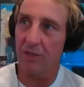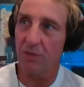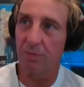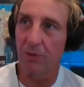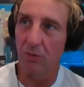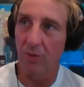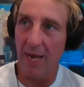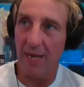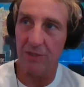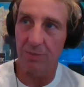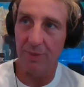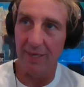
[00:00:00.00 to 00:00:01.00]
per rack
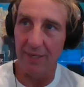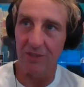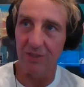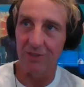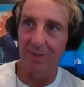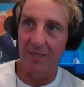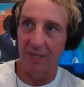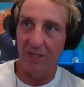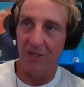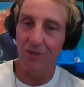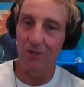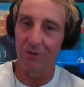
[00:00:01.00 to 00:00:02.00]
space has been a
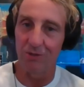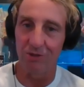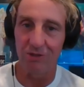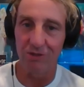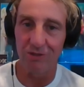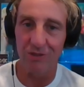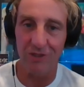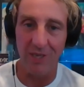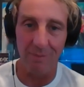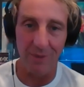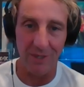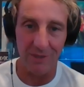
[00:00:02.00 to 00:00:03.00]
huge
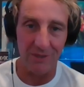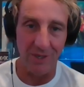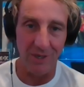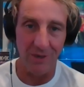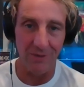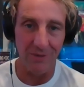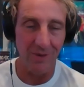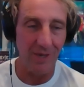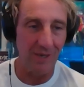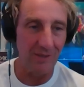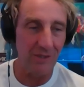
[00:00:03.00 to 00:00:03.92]
stepping stone. Uh, it's